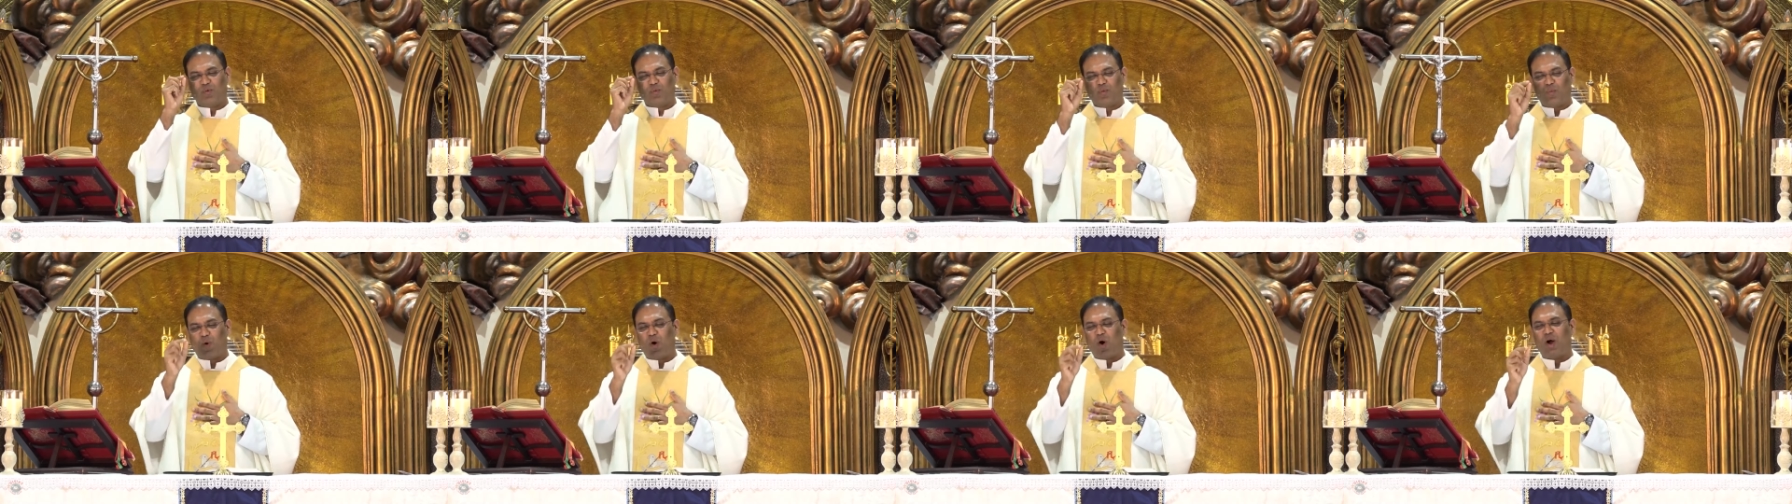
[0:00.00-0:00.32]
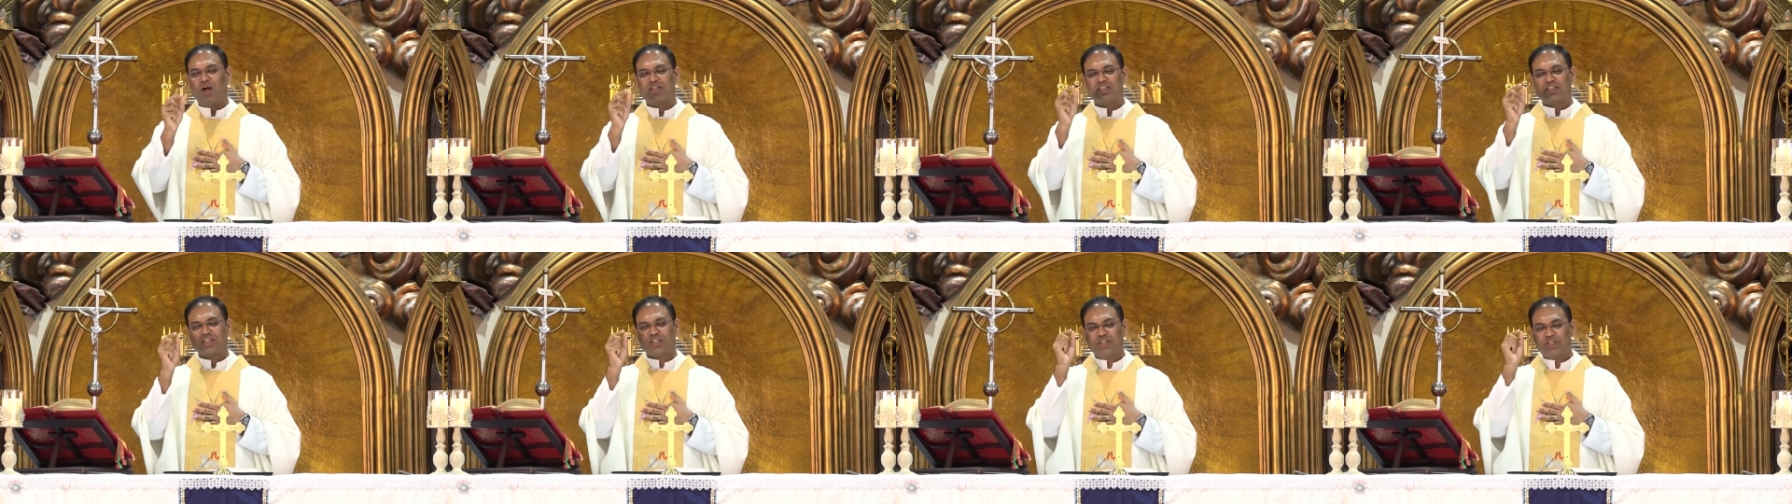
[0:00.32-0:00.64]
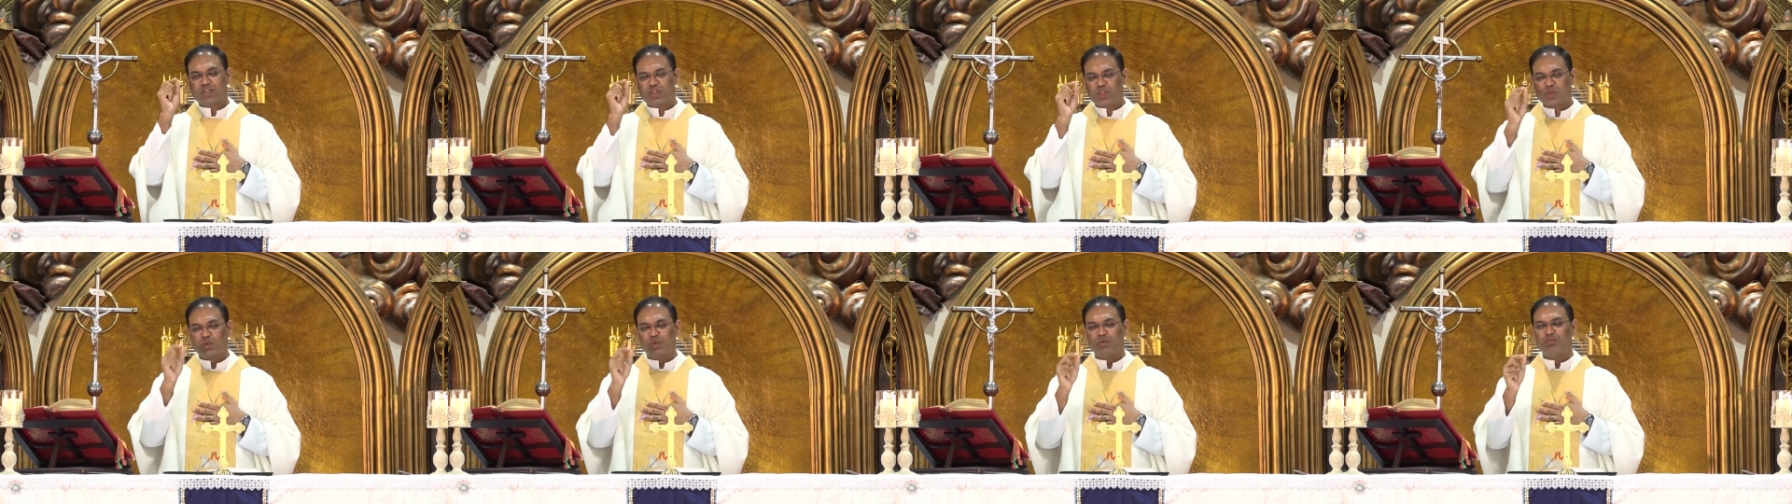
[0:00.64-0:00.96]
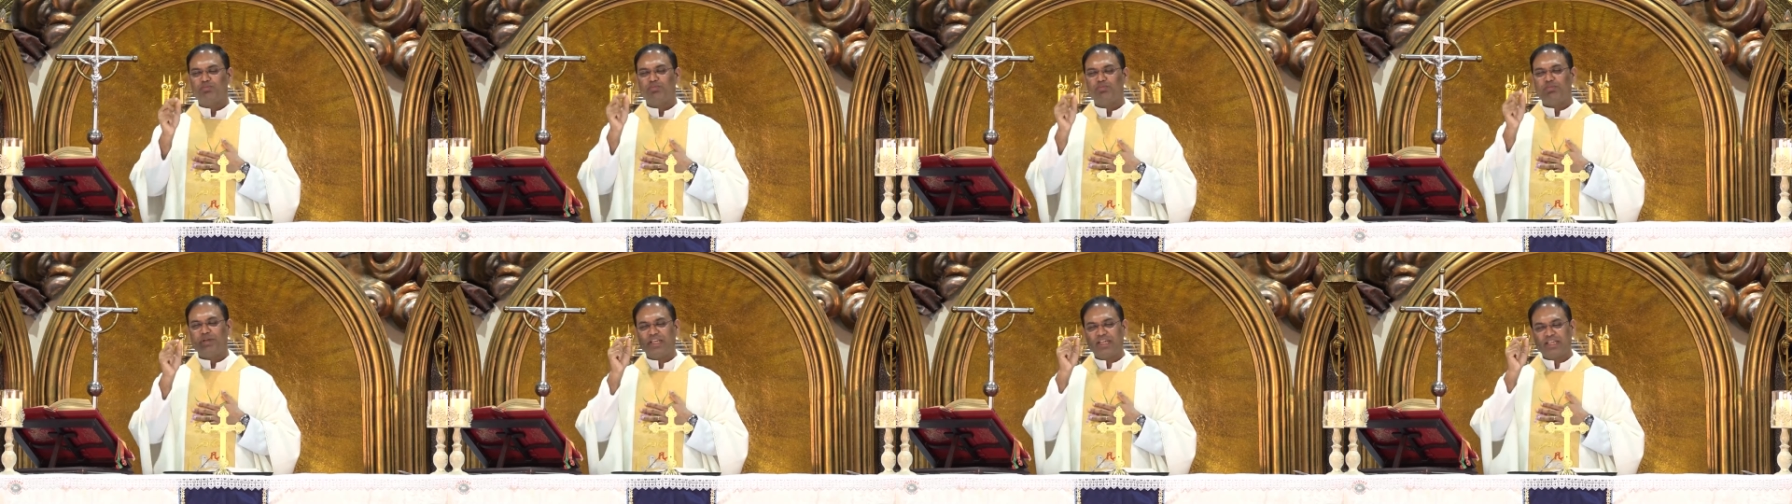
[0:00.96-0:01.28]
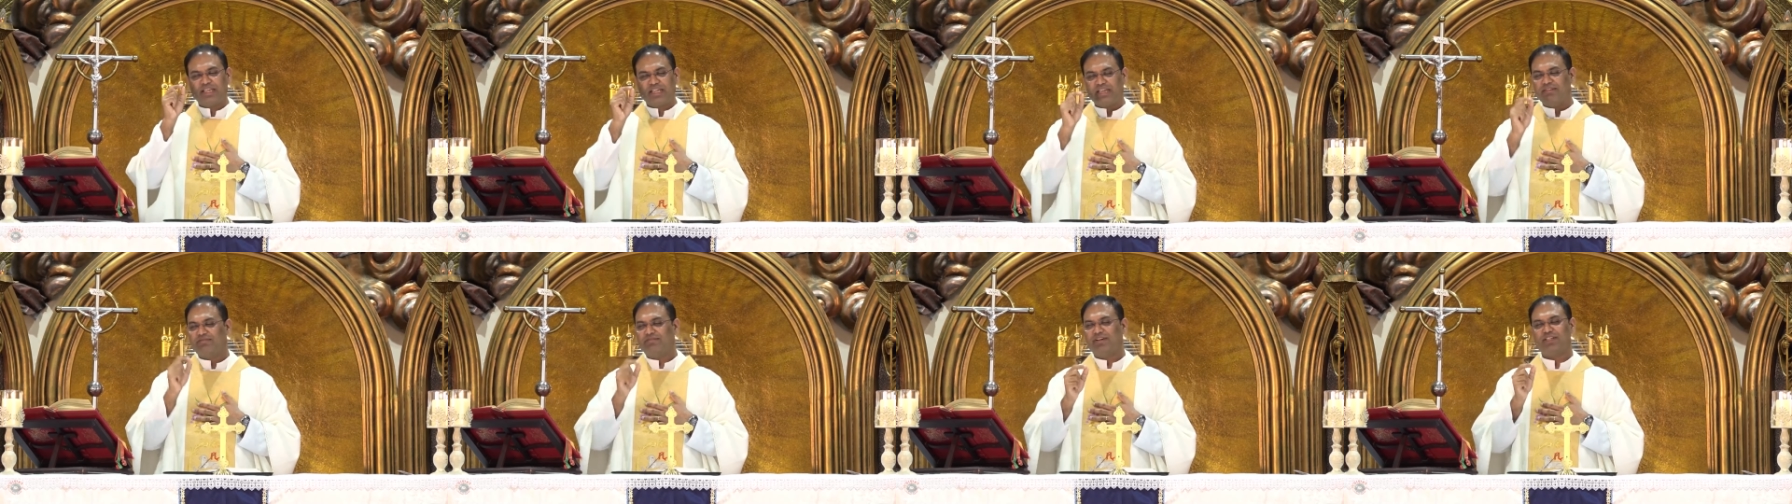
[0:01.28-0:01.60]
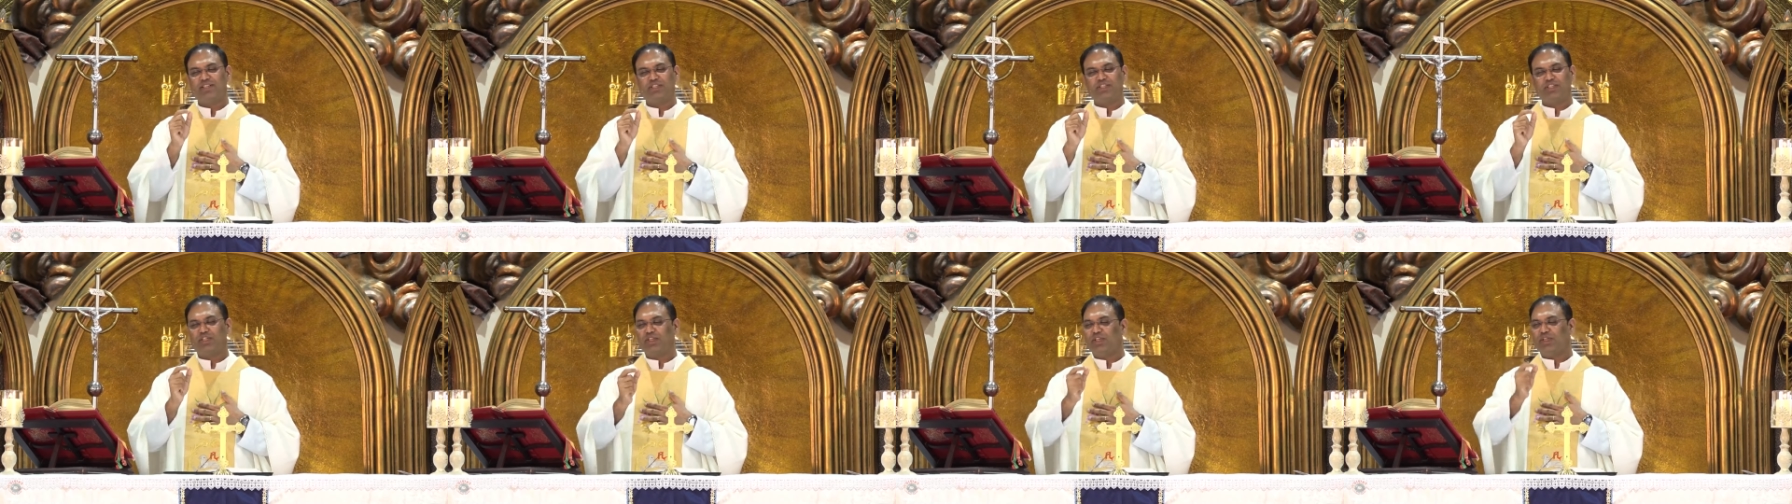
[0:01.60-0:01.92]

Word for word: what should be given